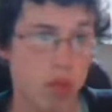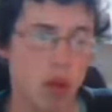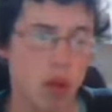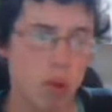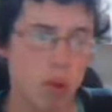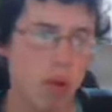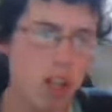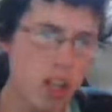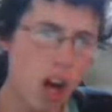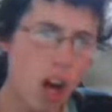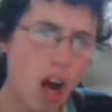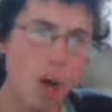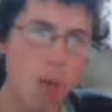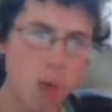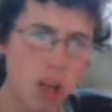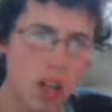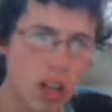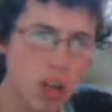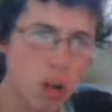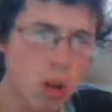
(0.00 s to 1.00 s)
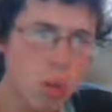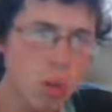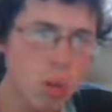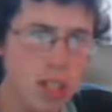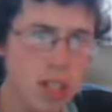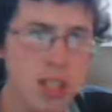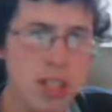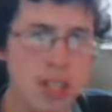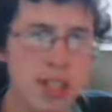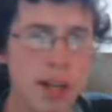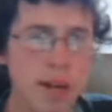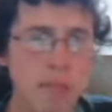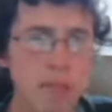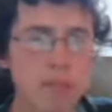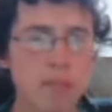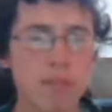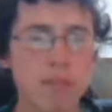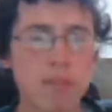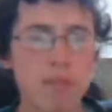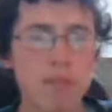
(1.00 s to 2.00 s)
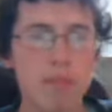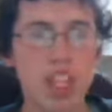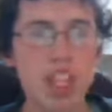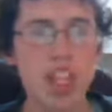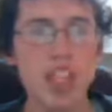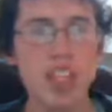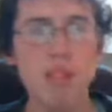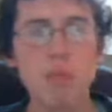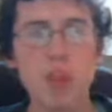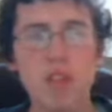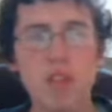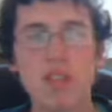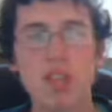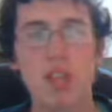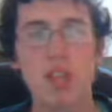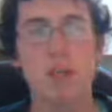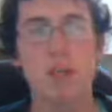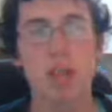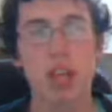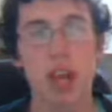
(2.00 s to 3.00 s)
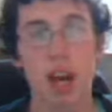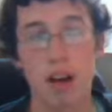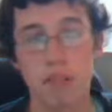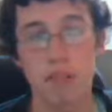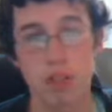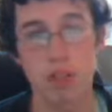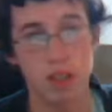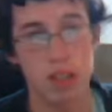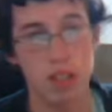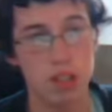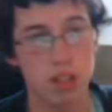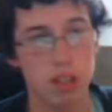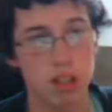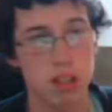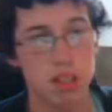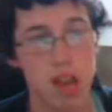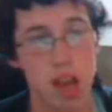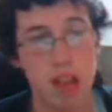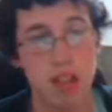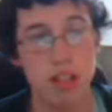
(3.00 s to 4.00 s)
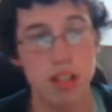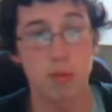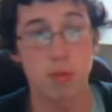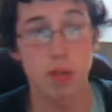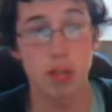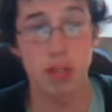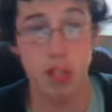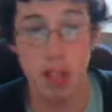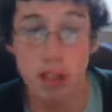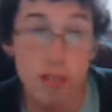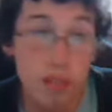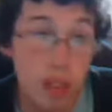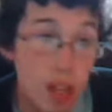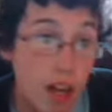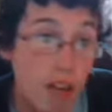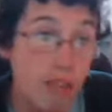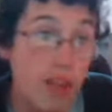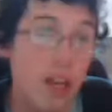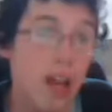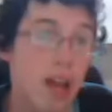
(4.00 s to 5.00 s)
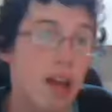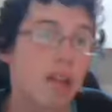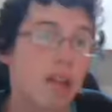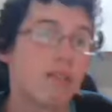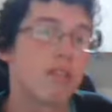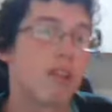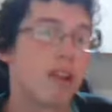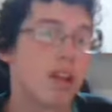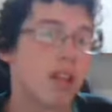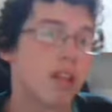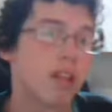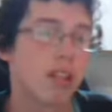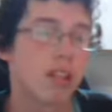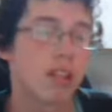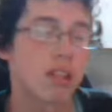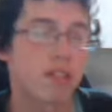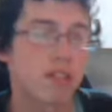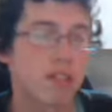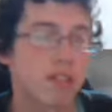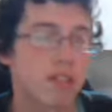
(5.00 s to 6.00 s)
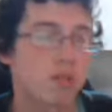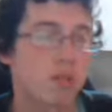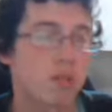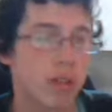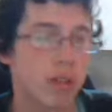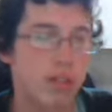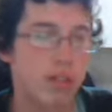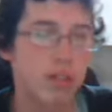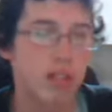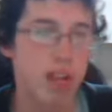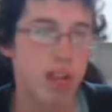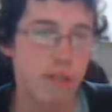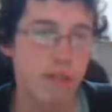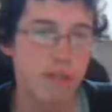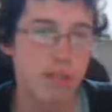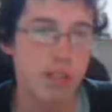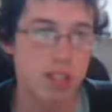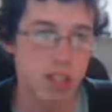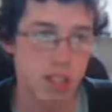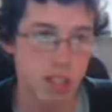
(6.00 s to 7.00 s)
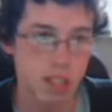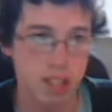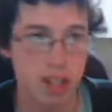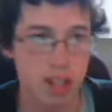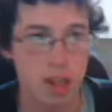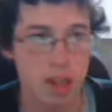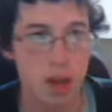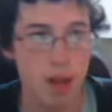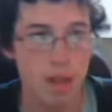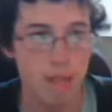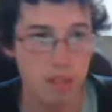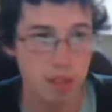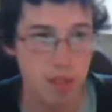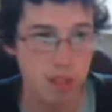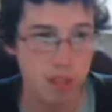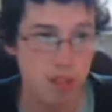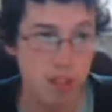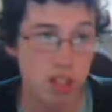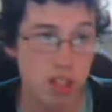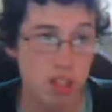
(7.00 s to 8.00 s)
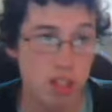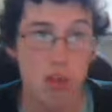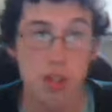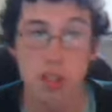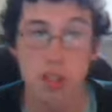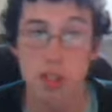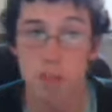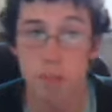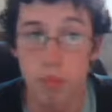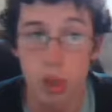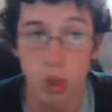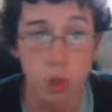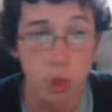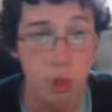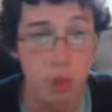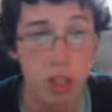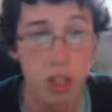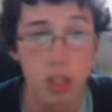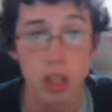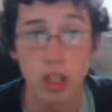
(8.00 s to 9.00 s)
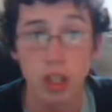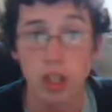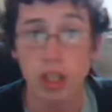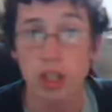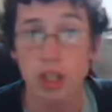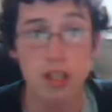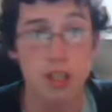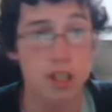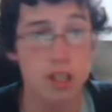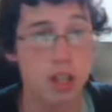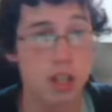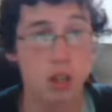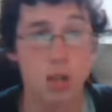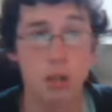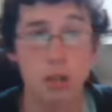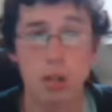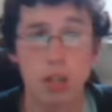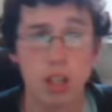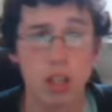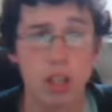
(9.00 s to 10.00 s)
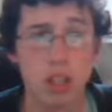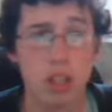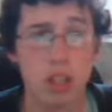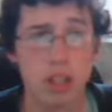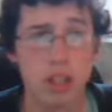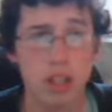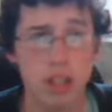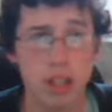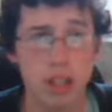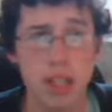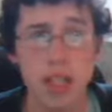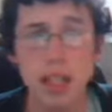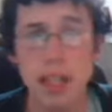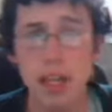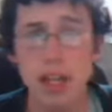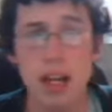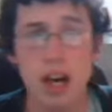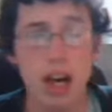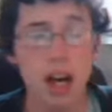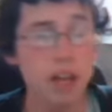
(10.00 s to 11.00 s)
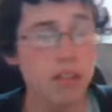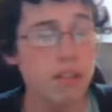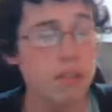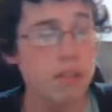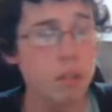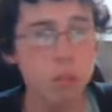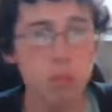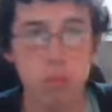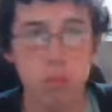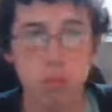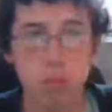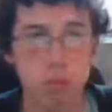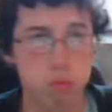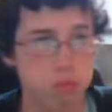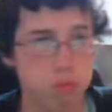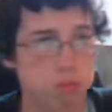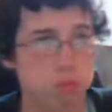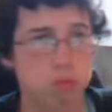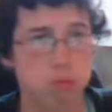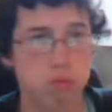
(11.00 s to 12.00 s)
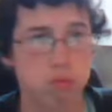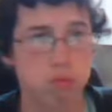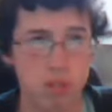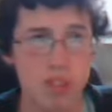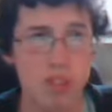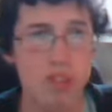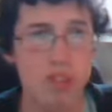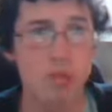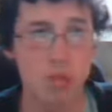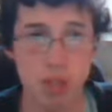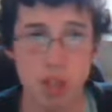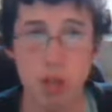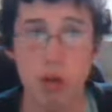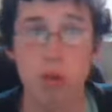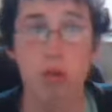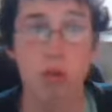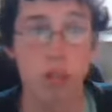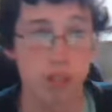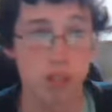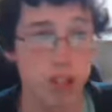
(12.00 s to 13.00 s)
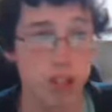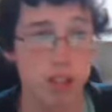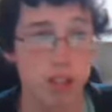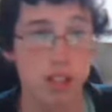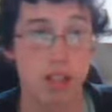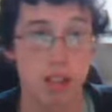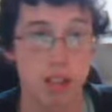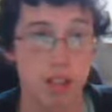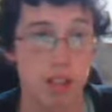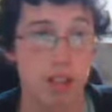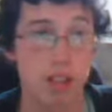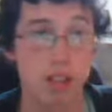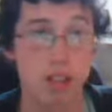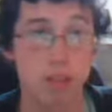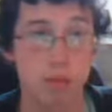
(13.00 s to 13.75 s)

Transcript: wonder what his next movie is going to be after this, because that's supposed to have another, it's supposed to have the same atmosphere to it as Moon. So, yeah, Source Code looks fantastic.